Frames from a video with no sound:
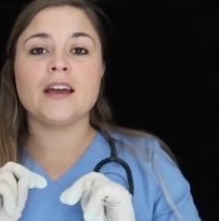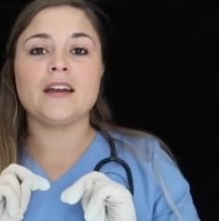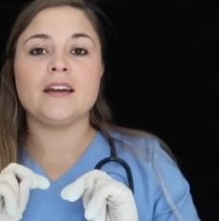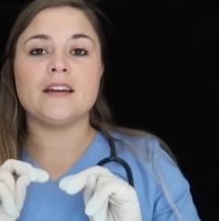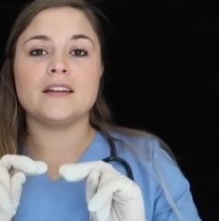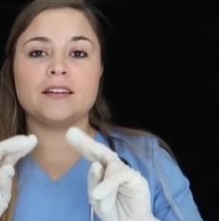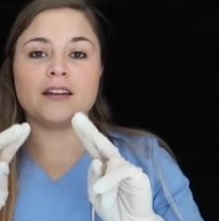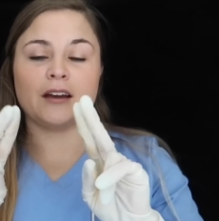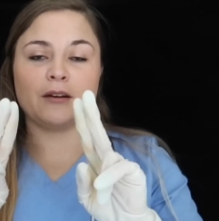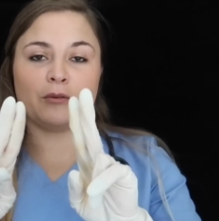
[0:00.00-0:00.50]

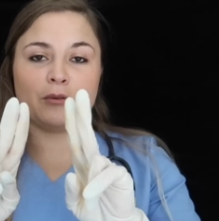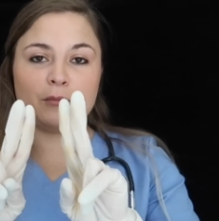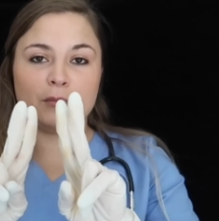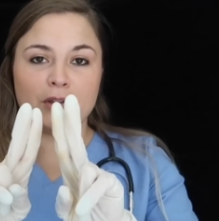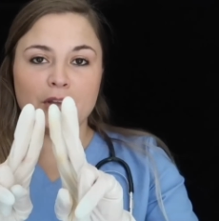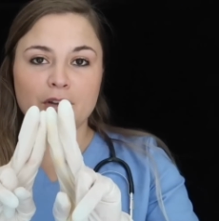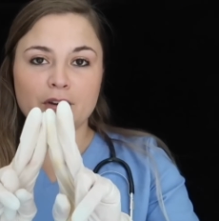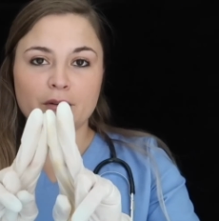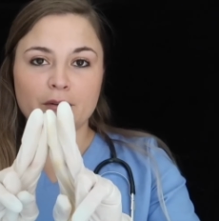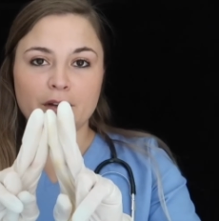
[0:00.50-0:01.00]
and I will
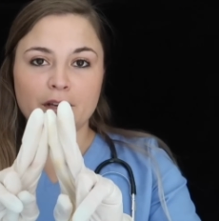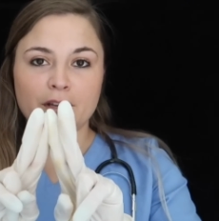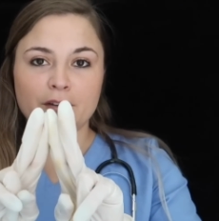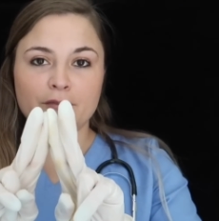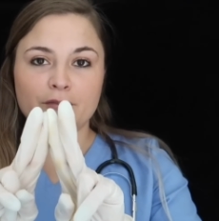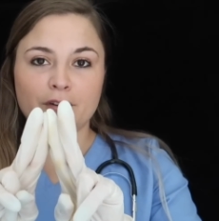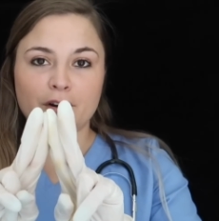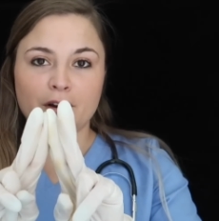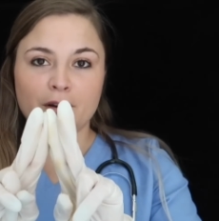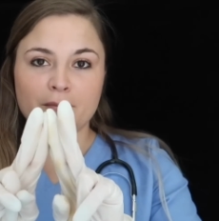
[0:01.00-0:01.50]
be going
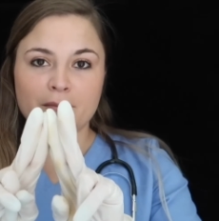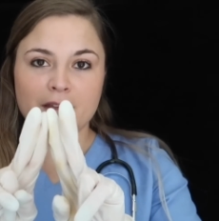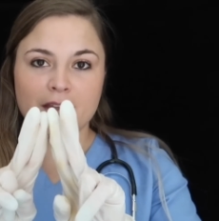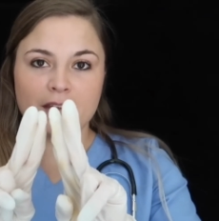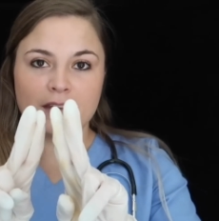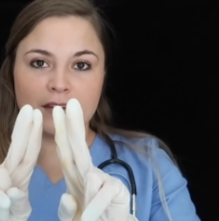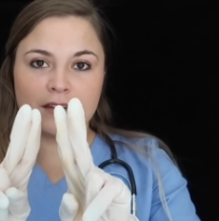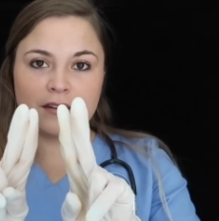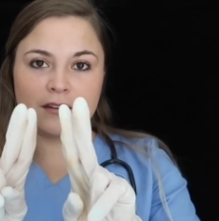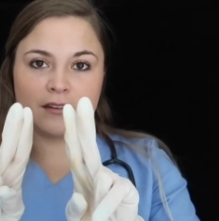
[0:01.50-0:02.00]
from
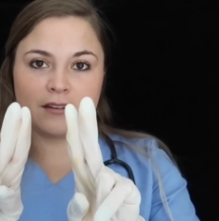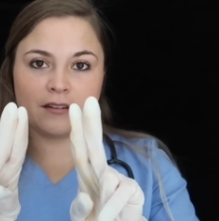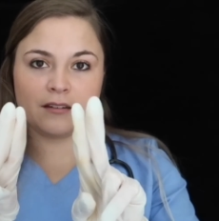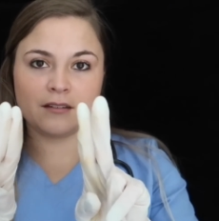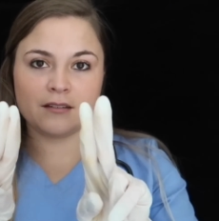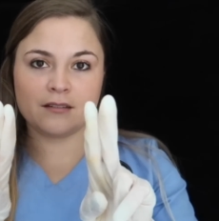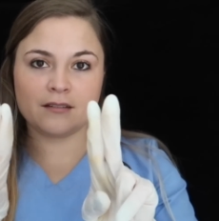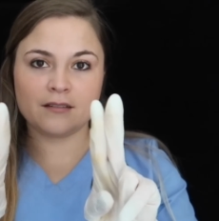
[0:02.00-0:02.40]
in,